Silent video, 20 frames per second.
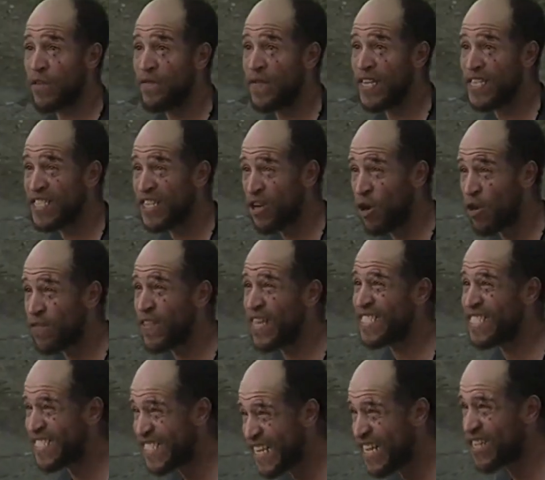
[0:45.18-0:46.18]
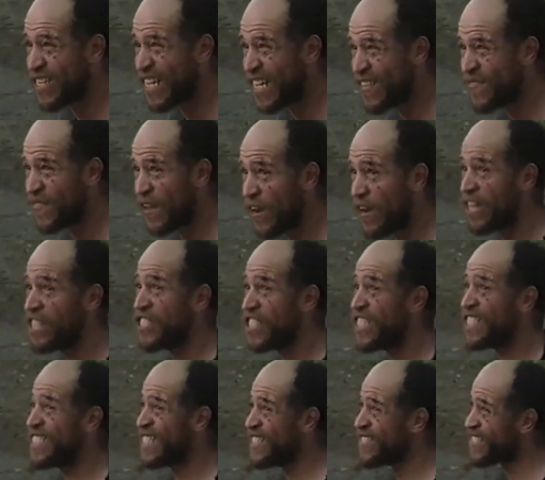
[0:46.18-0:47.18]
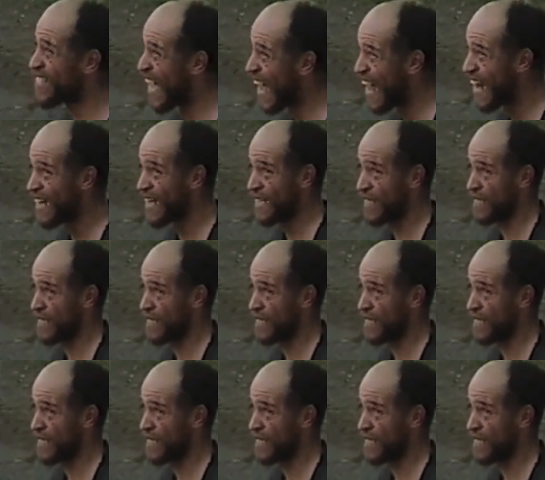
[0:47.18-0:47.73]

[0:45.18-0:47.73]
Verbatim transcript: was a VCR that's still in there, and she still's got